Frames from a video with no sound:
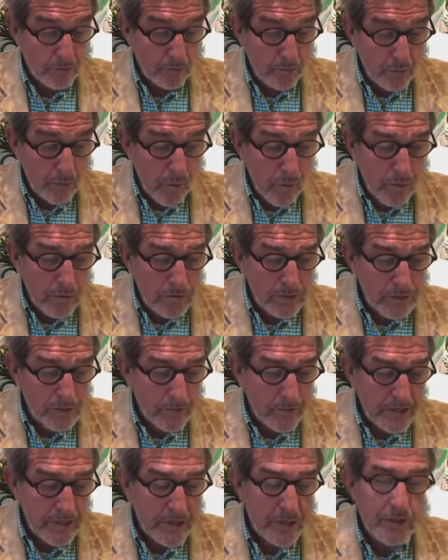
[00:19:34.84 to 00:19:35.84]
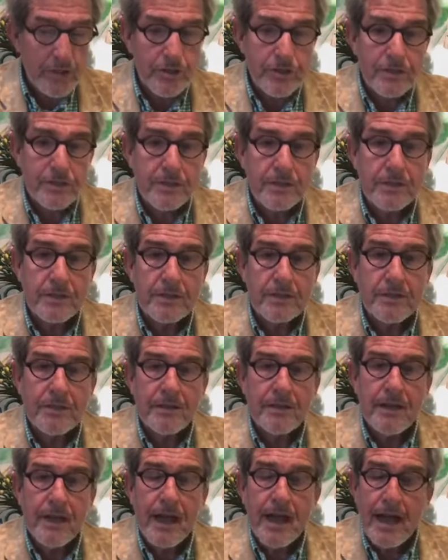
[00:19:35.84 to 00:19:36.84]
towards which
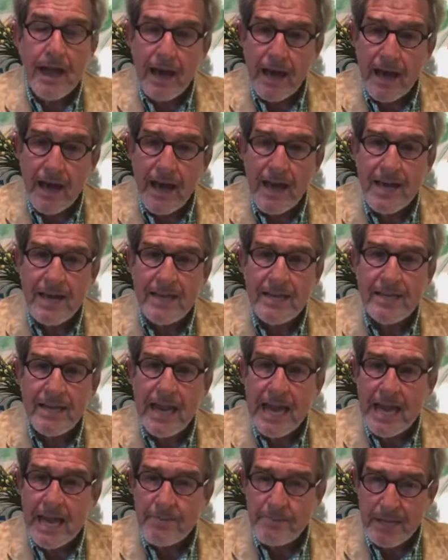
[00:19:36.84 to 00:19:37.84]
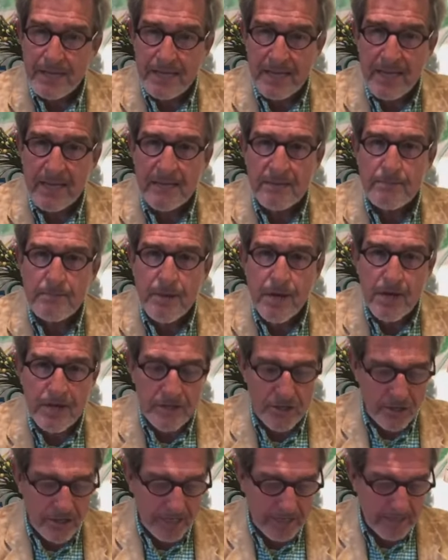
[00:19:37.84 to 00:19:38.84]
I am again
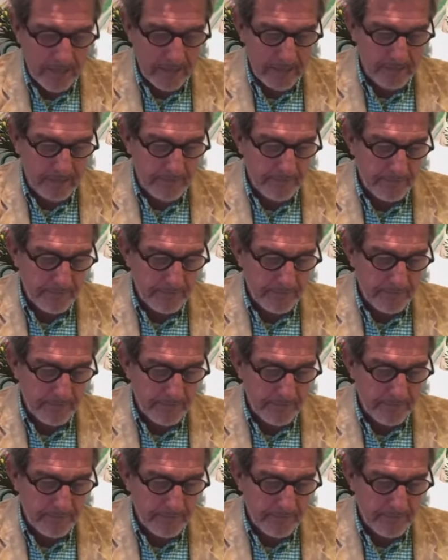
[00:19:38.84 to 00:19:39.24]
marching.